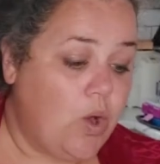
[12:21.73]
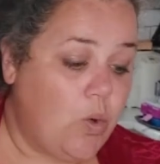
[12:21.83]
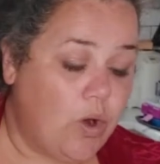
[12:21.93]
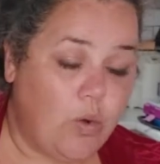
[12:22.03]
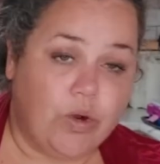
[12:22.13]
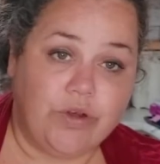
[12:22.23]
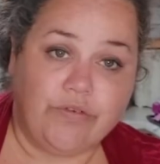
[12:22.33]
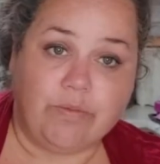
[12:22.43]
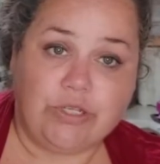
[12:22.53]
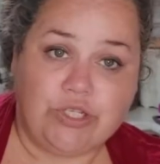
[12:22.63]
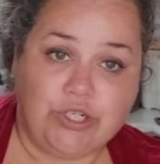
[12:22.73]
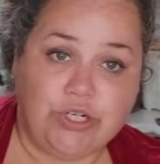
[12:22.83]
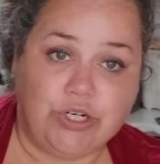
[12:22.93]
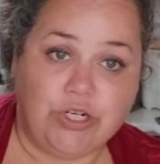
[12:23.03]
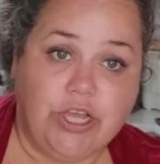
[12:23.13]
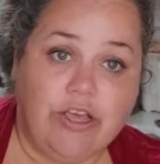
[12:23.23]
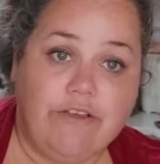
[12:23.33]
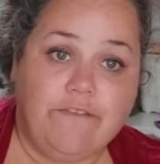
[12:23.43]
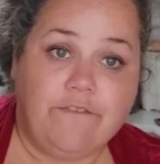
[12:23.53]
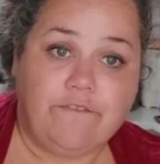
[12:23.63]
or order from AZURE,
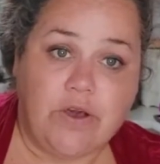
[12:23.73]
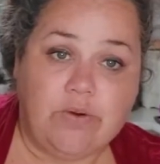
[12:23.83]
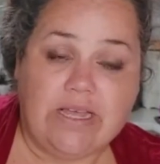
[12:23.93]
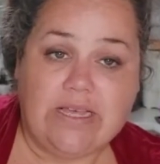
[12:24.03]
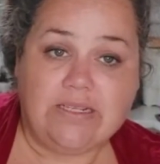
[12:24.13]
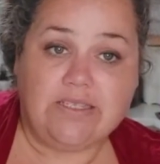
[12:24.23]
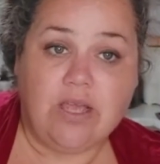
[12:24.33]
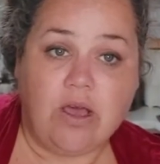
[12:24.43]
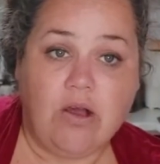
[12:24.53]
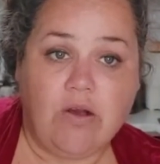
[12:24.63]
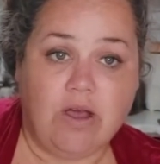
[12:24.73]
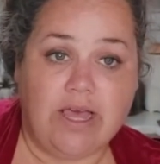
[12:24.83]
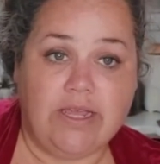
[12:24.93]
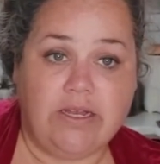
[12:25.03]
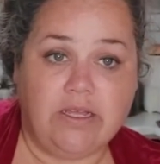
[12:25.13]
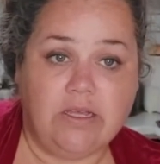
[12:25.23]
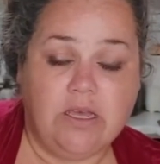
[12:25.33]
focus on